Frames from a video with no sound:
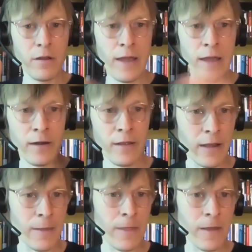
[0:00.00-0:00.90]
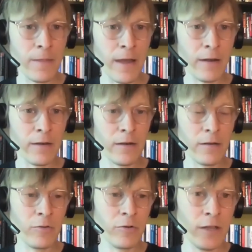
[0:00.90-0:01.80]
And I think that
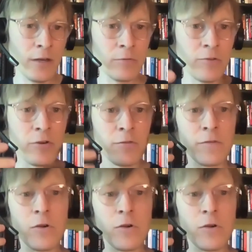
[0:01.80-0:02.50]
you need to sort of